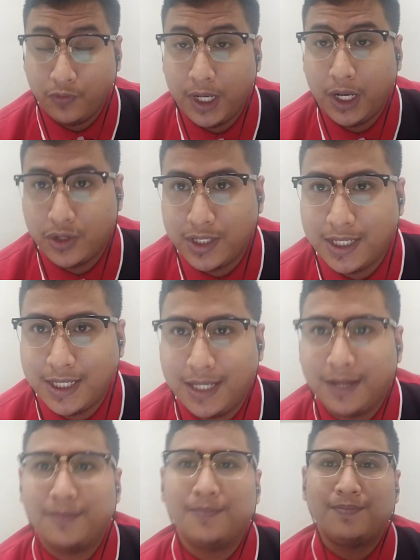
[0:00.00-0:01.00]
velocity.
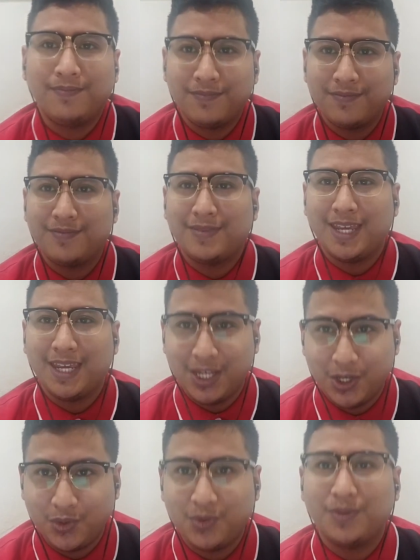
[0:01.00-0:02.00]
Thank you.